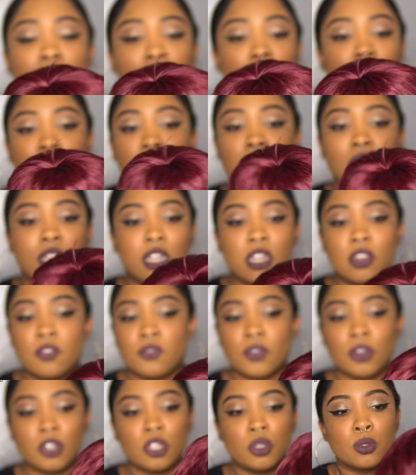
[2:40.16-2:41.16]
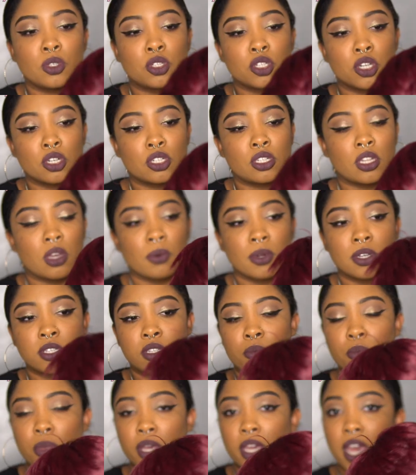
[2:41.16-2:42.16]
Like the lady in front of you in church that
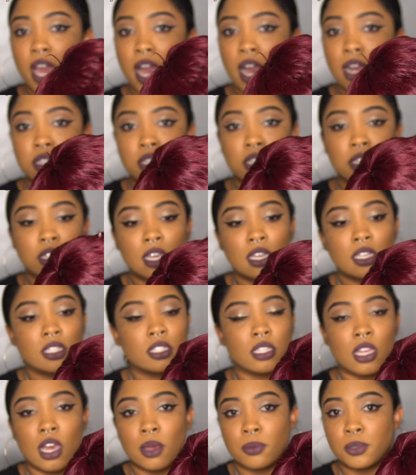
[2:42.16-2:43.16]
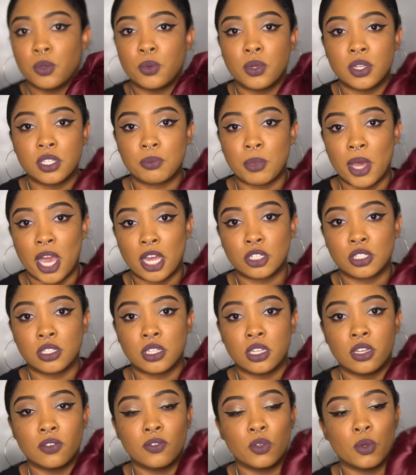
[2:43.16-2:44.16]
wears the big hat and like slaps you with a
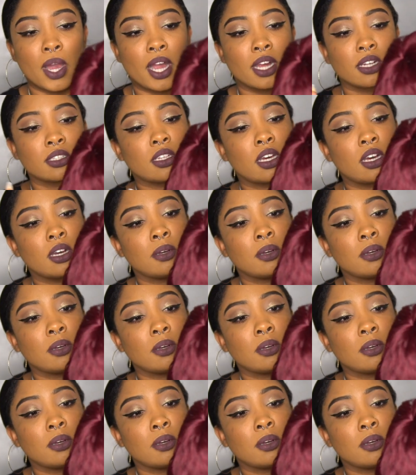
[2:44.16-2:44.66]
spatula if you act